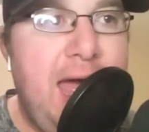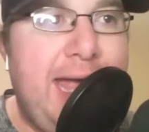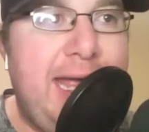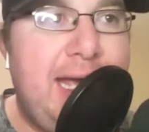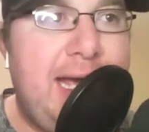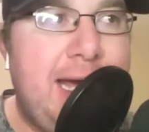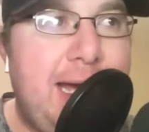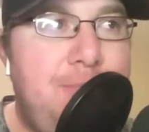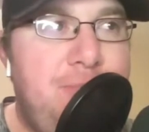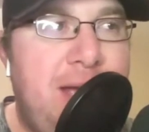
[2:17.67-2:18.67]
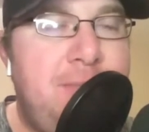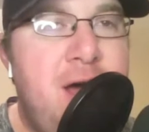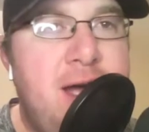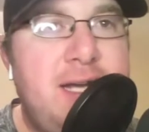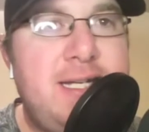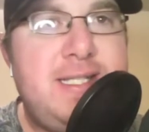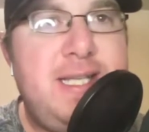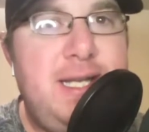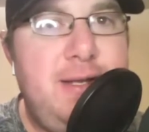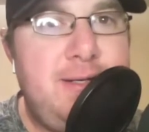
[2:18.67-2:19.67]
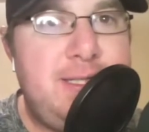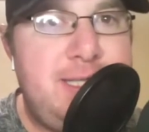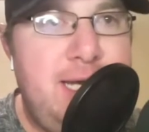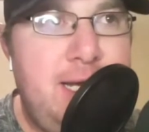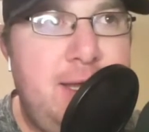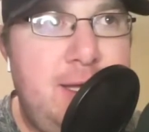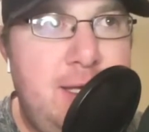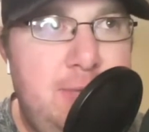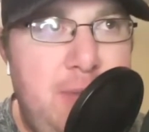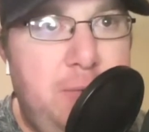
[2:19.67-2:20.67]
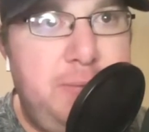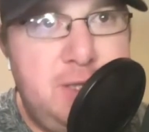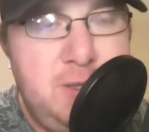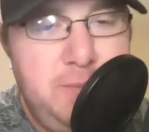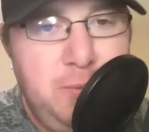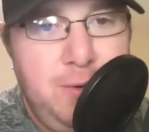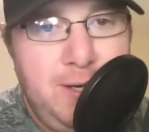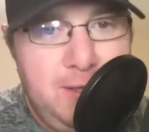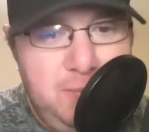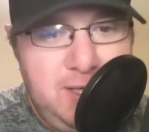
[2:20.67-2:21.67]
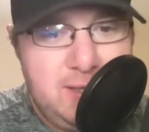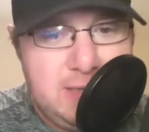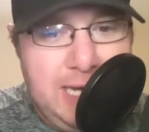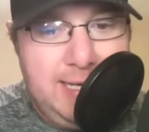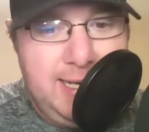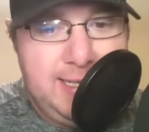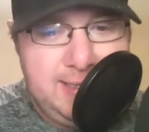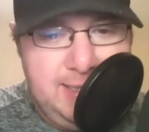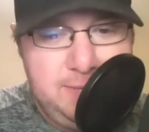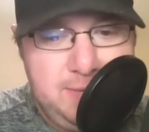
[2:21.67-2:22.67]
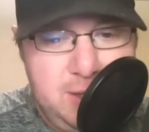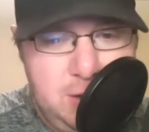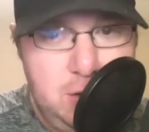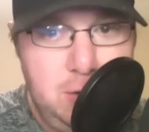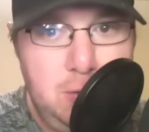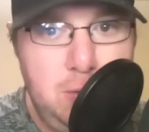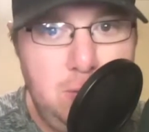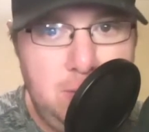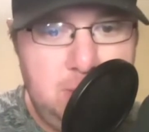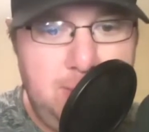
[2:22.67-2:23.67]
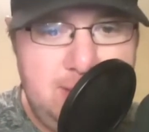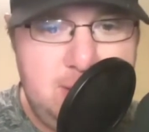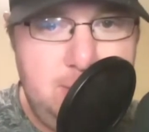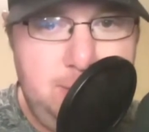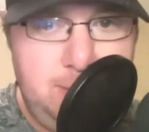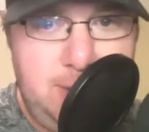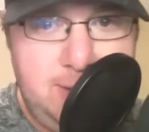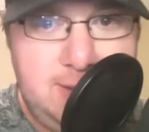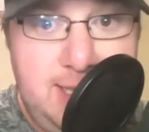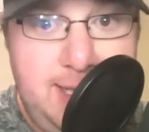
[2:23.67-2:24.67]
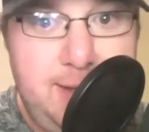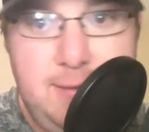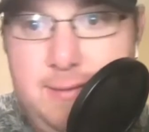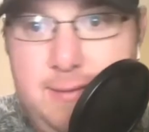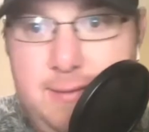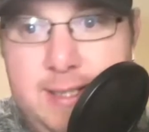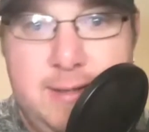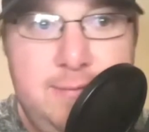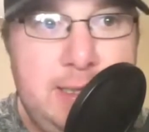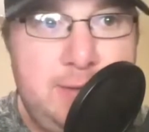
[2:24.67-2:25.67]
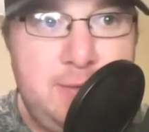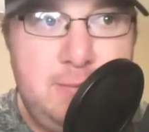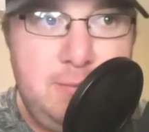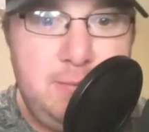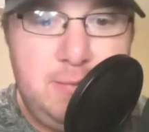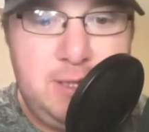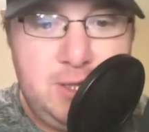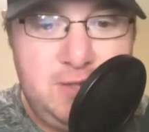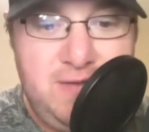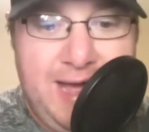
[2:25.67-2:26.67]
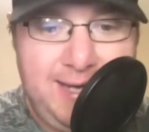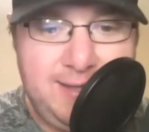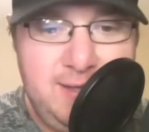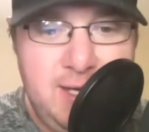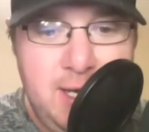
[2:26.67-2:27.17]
And I'm not going to sit here and say that Melbourne should be worried, because not a lot of teams can do what the Western Bulldogs did. It's just fact.